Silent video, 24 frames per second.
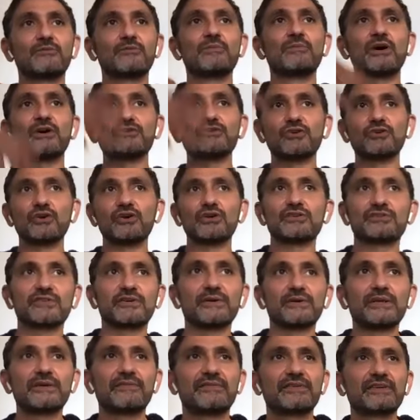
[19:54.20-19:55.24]
and the
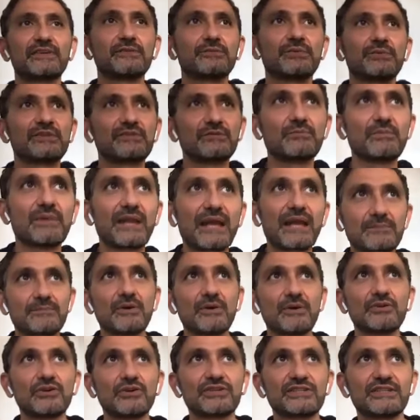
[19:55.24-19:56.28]
models, I think it was a
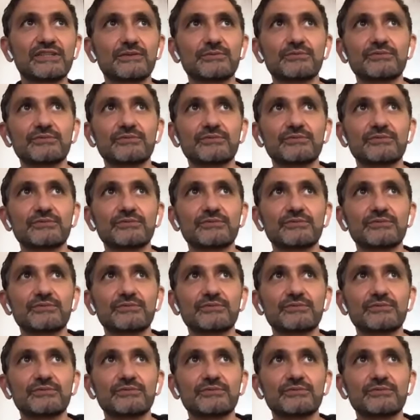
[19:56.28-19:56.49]
black model.